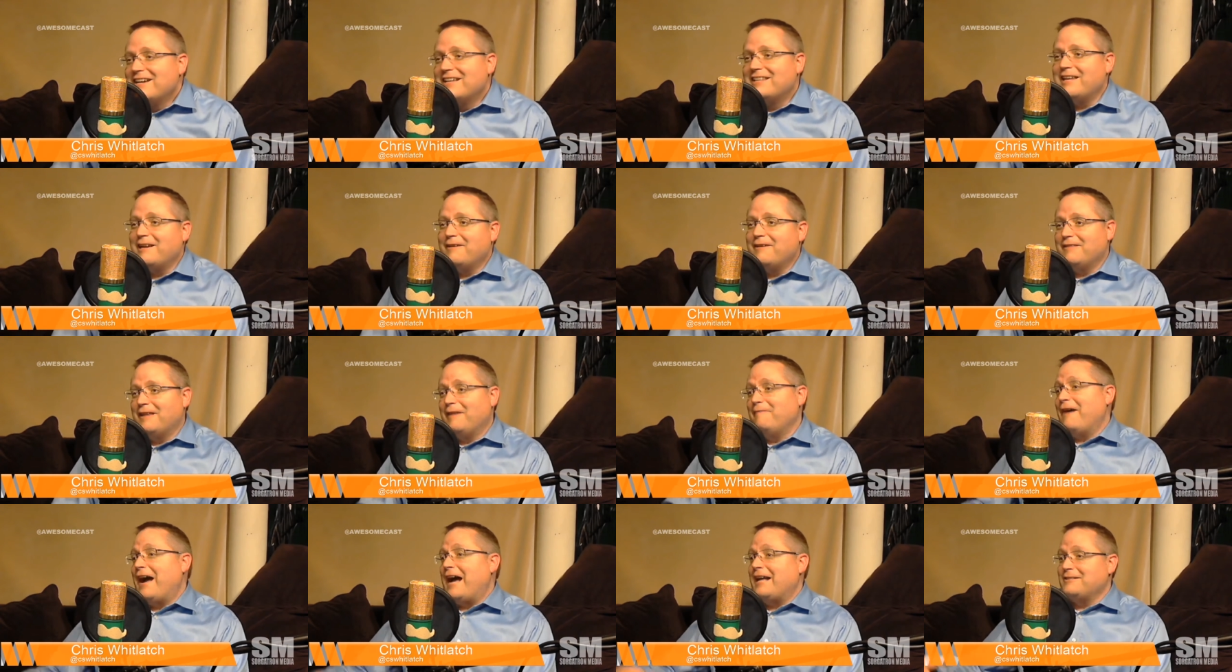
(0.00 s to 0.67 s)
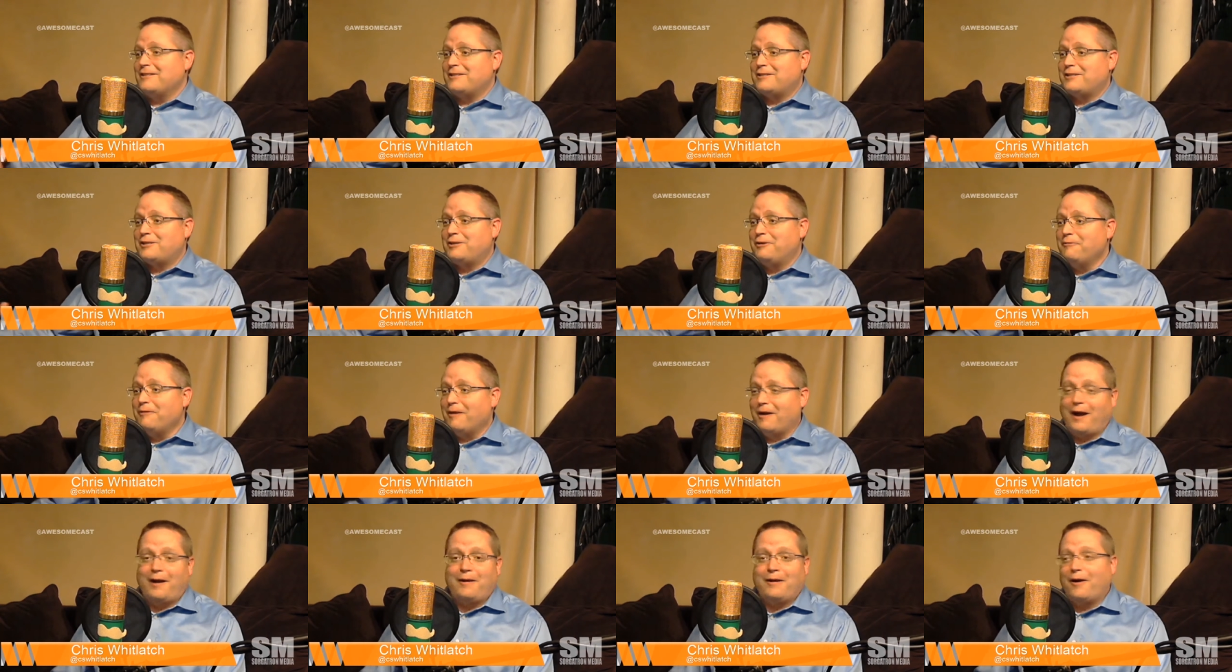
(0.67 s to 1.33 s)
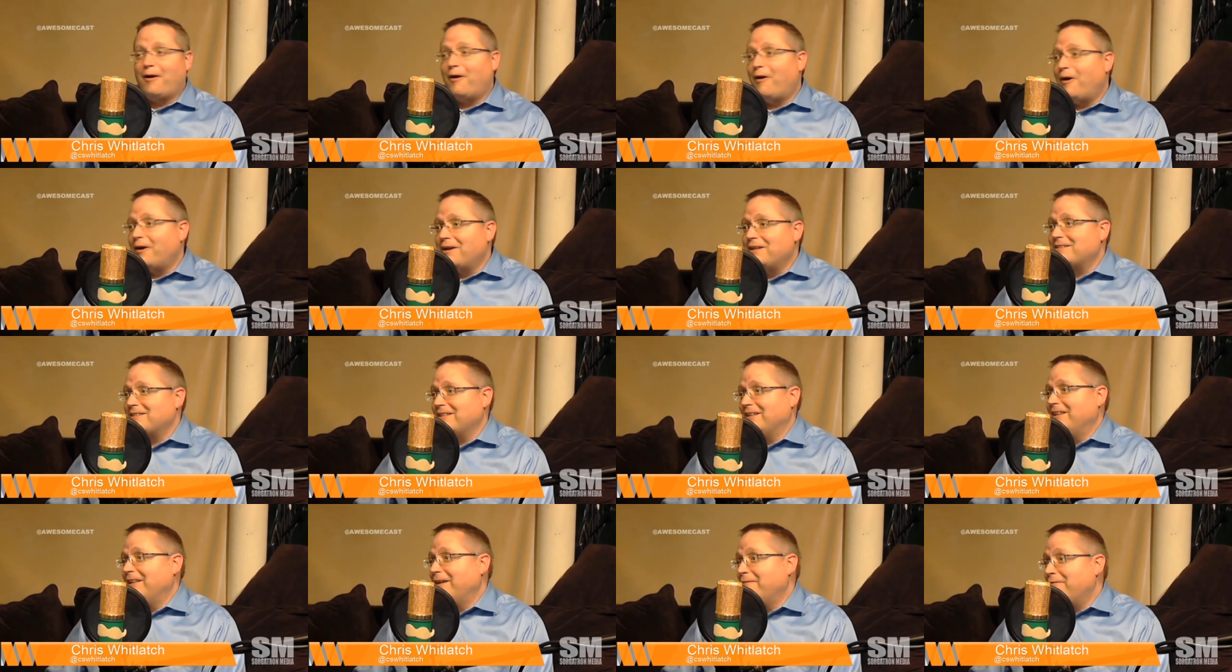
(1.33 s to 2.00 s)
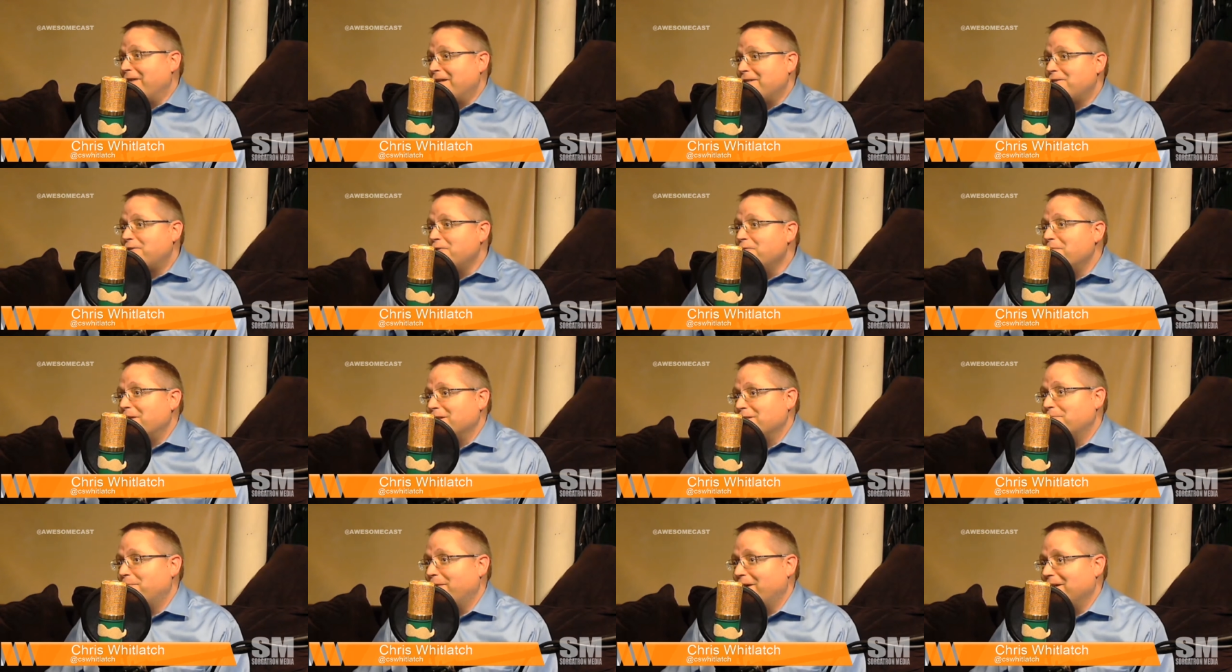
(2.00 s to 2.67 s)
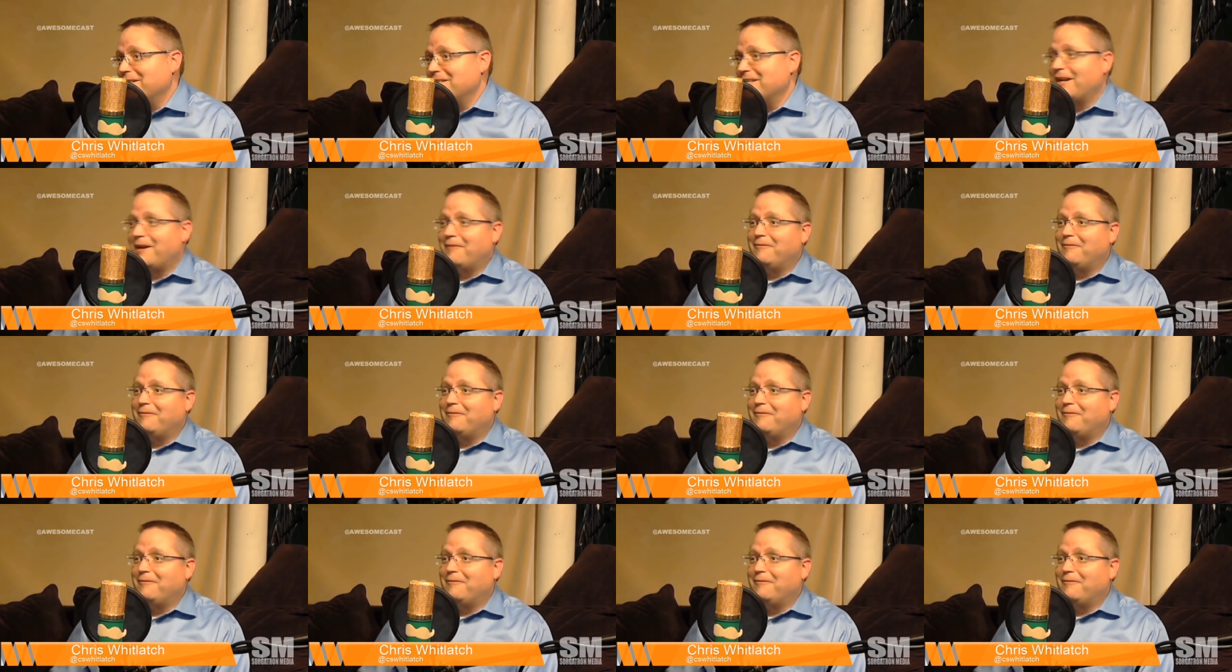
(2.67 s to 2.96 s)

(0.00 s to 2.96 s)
They've had too honestly, they've had too much budget.